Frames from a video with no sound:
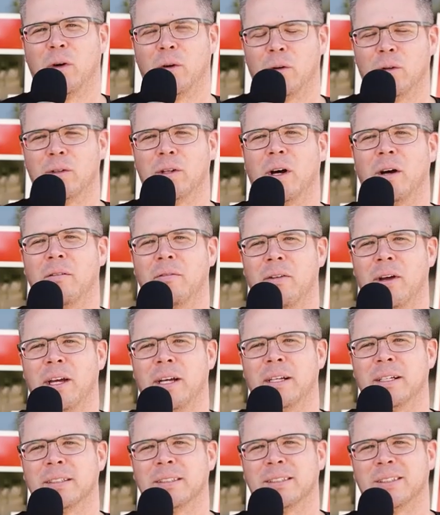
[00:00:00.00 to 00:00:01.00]
Total Dog
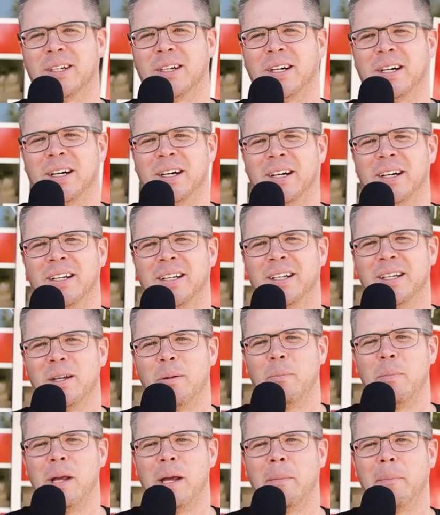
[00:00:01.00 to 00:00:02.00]
Vegas
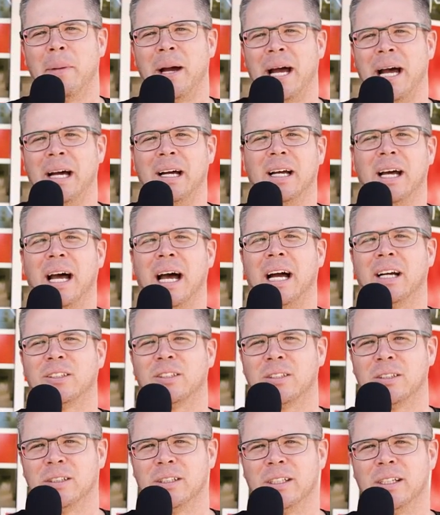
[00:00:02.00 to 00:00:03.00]
me and Matt
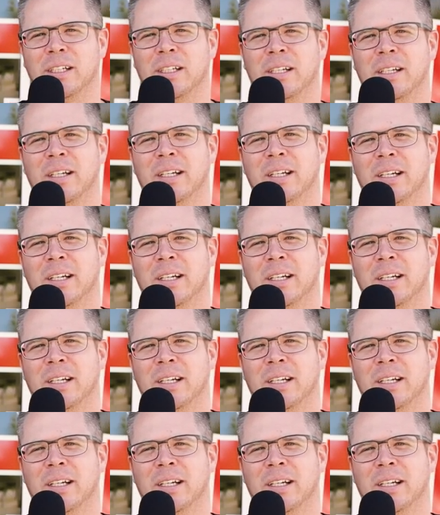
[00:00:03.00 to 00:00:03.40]
actually